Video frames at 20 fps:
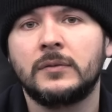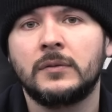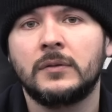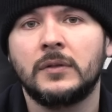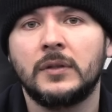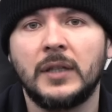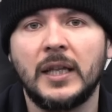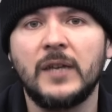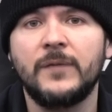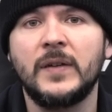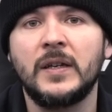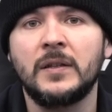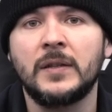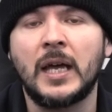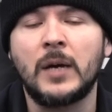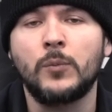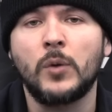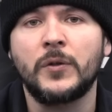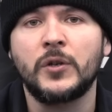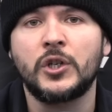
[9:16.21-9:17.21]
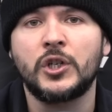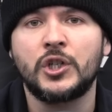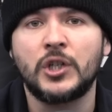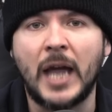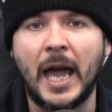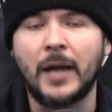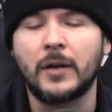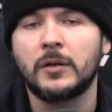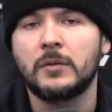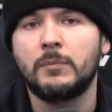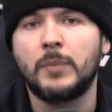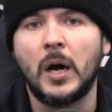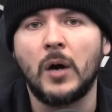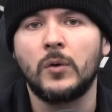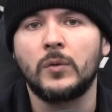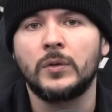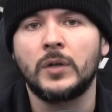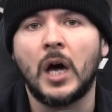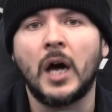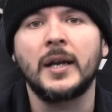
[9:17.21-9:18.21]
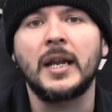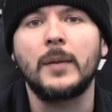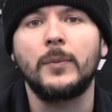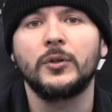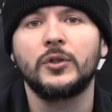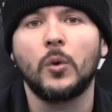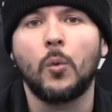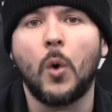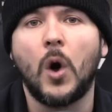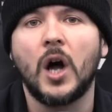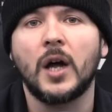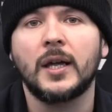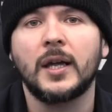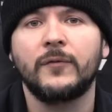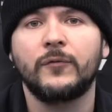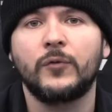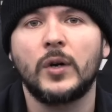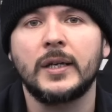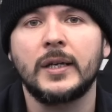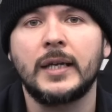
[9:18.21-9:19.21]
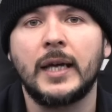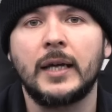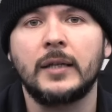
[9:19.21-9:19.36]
leaving them with shattered bone, unable to walk ever again.